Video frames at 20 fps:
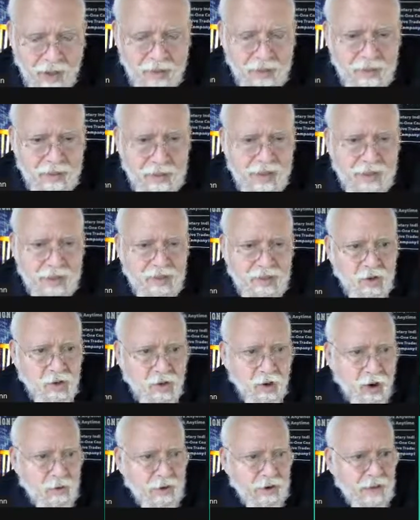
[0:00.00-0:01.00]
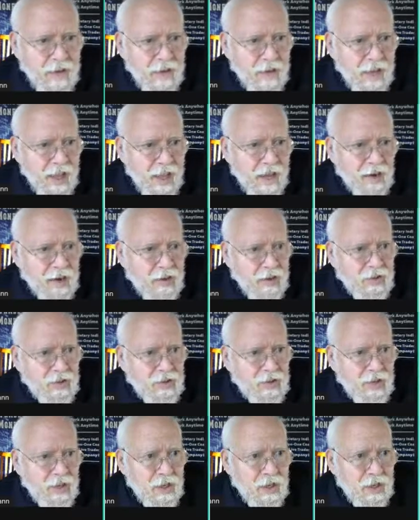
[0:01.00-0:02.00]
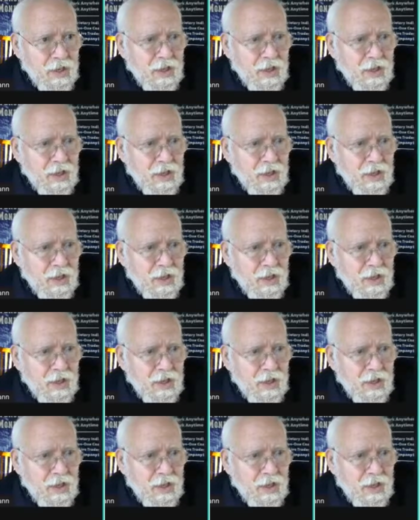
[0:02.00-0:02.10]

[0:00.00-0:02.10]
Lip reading: These are our indicators.